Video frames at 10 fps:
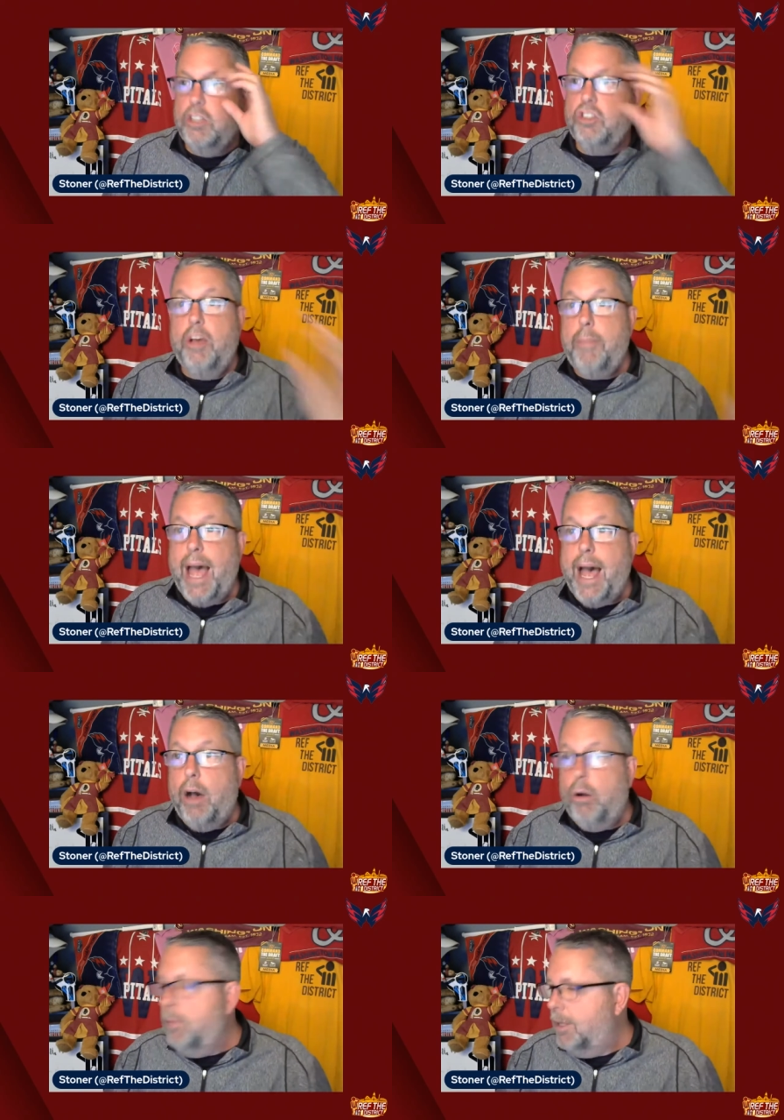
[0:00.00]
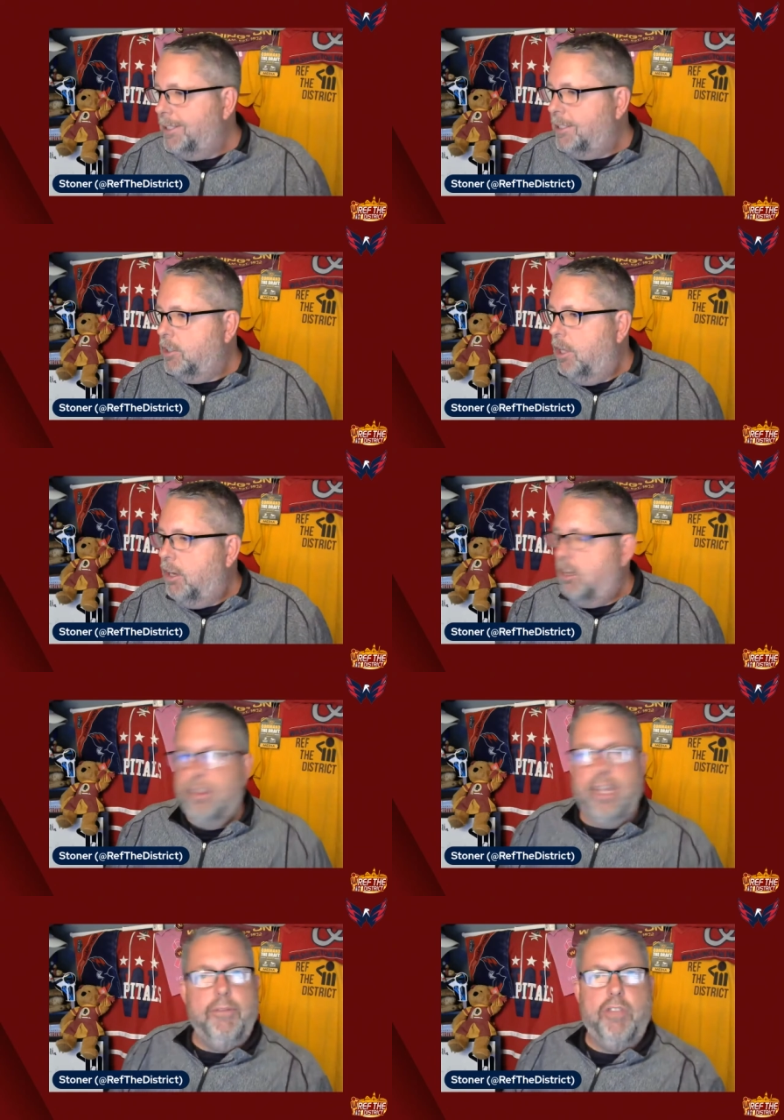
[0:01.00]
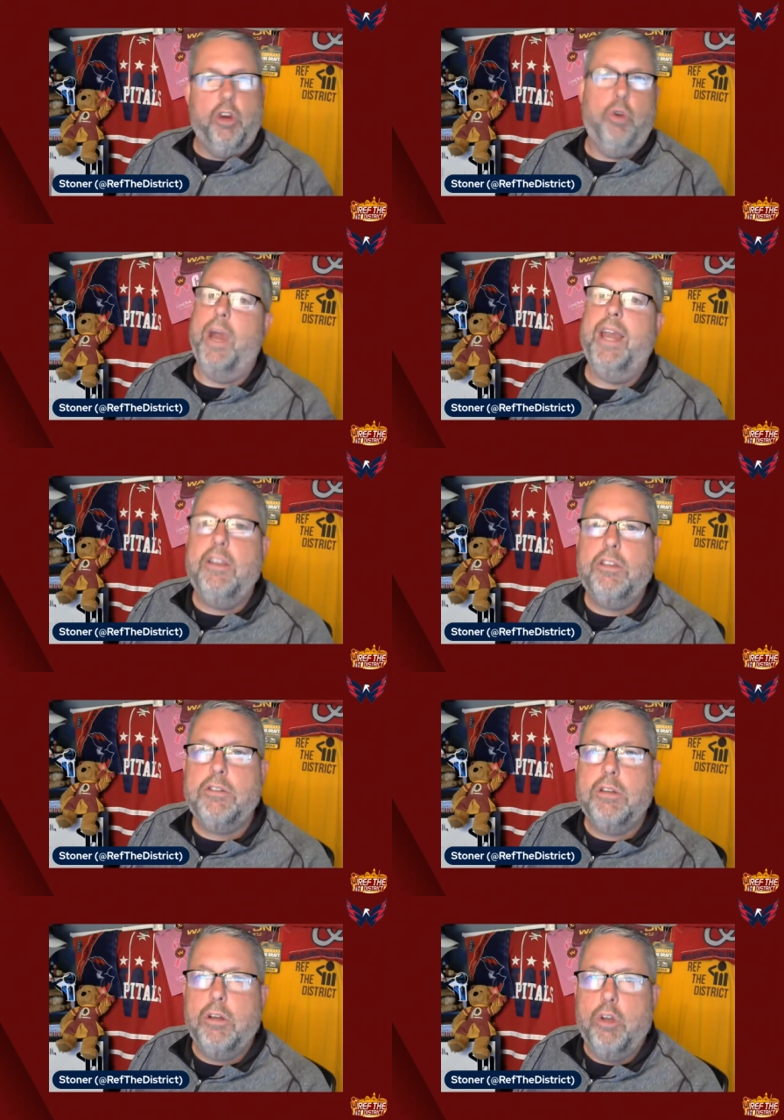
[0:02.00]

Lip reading: Somehow you leave the greatest